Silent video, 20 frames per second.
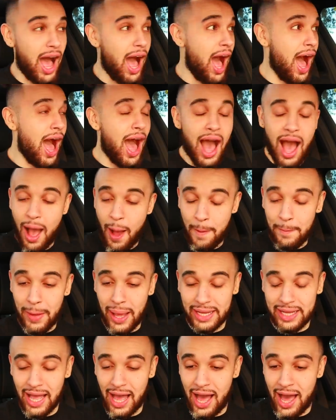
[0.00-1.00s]
Oh
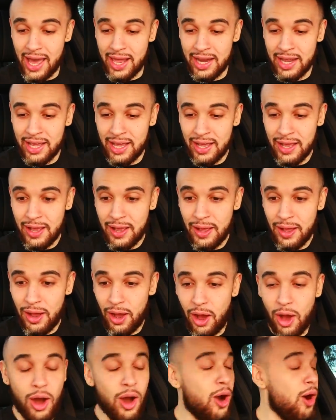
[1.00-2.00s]
my God.
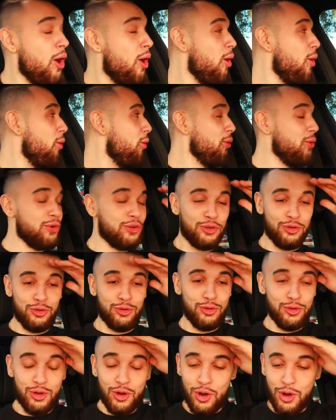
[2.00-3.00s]
Oh
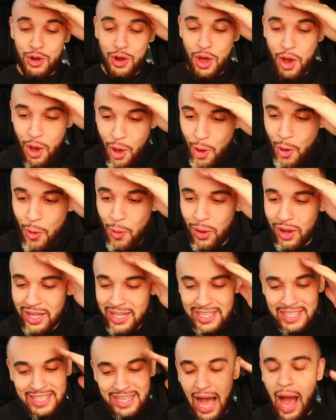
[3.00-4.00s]
no.
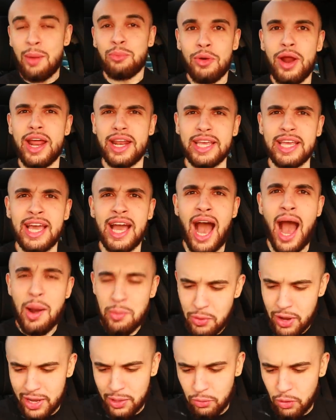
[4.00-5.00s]
I'm ready.
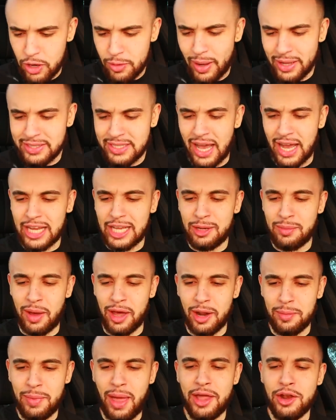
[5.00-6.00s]
I'm ready. What am I talking
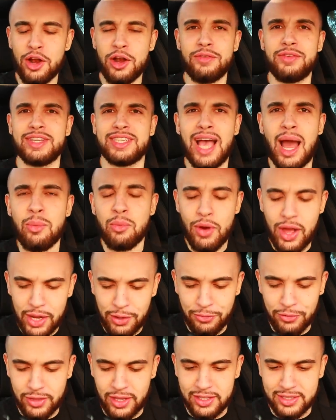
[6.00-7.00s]
about? I'm not nervous. I'm
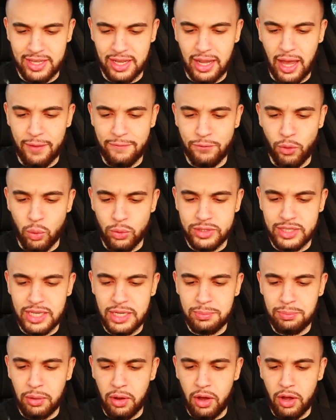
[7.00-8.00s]
ready for this. I got
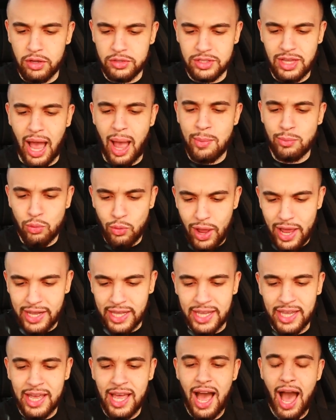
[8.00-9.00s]
fourteen balls. I'm
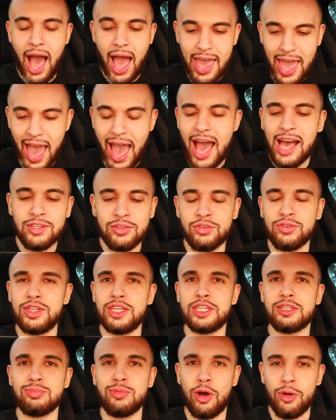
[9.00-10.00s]
ready. I asked for
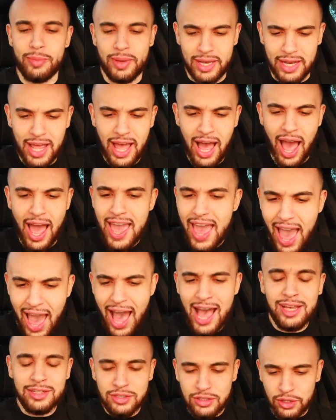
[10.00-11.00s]
this moment. I
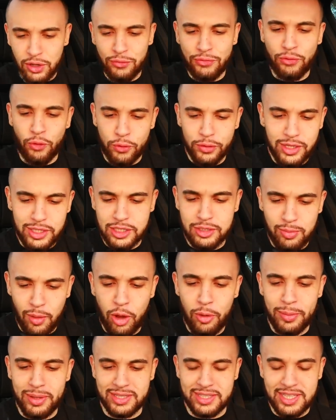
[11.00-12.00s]
ask for this
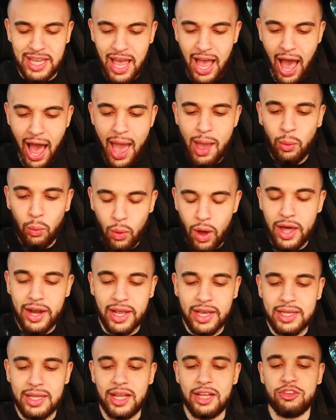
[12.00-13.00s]
moment. I want
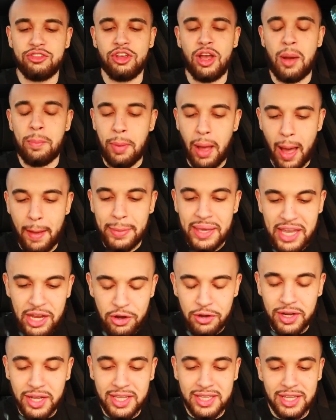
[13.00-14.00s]
to clutch up. I'm
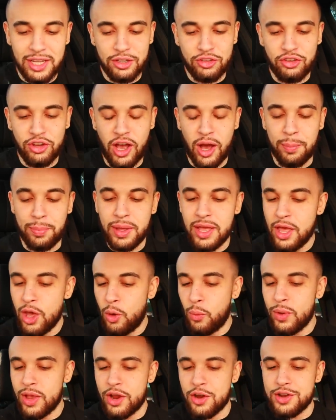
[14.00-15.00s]
here to clutch up.
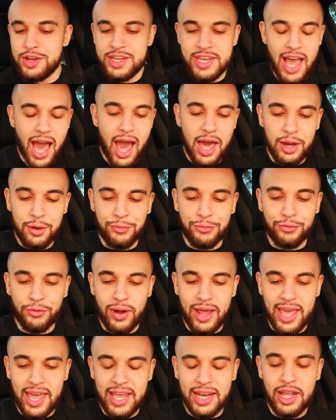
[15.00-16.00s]
We are not
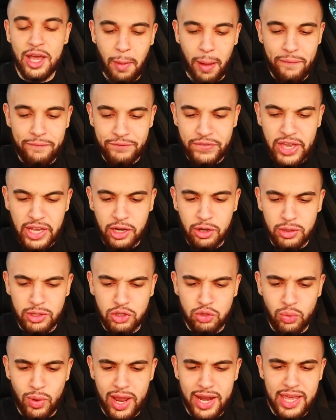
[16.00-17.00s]
afraid. My finger
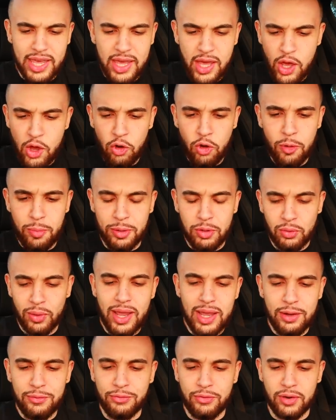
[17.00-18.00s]
is ready. We've been
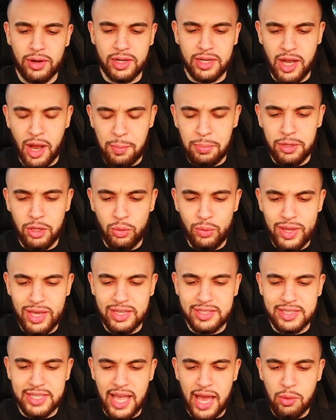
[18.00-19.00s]
raiding for a couple of
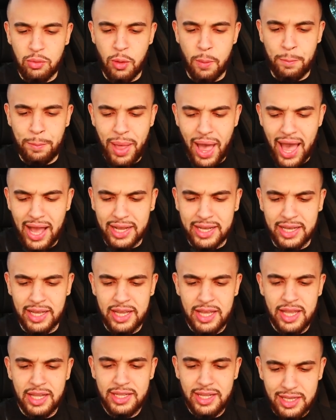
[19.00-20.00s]
weeks now. We're back.
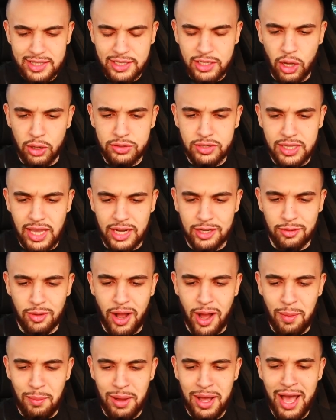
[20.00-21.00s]
Let's go,
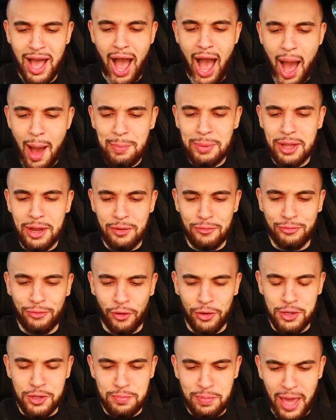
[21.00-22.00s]
Zekrom. I'm here
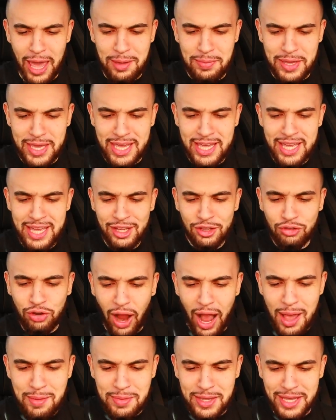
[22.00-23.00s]
for you, baby.
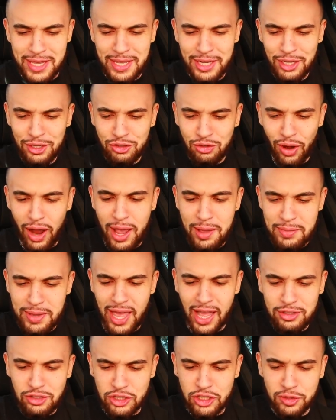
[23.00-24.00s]
Try me. Try
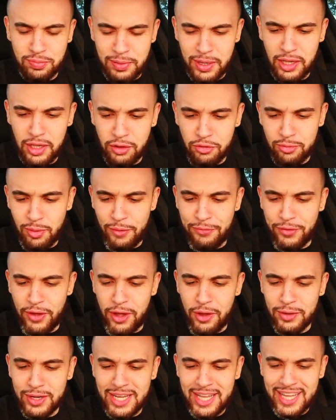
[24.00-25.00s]
me. I just spit all over my
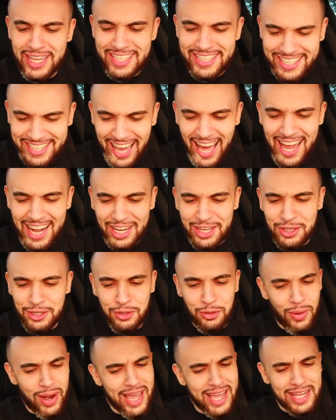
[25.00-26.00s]
phone. Got a
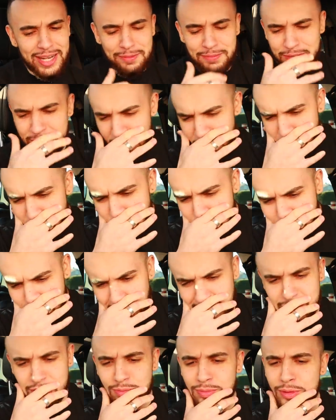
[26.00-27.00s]
great. No,
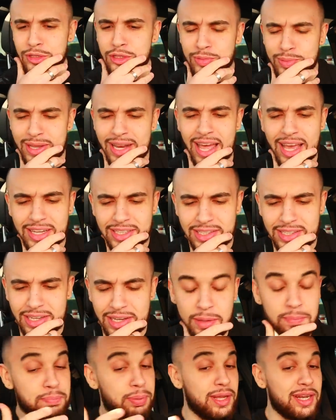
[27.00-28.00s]
that's supposed to be an
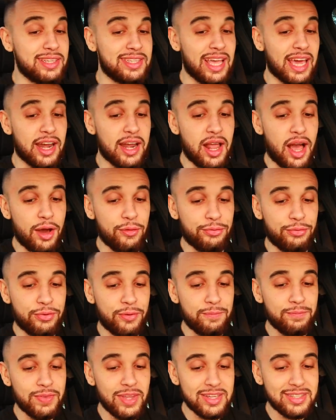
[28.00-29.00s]
excellent, but is that enough?
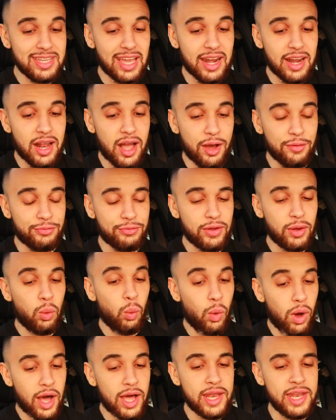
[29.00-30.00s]
Is that enough?
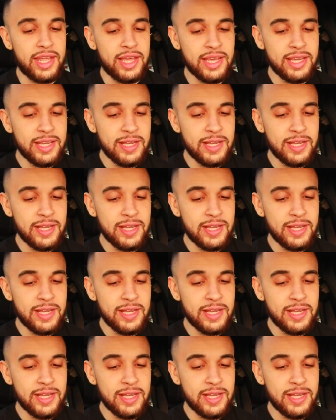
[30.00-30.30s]
One.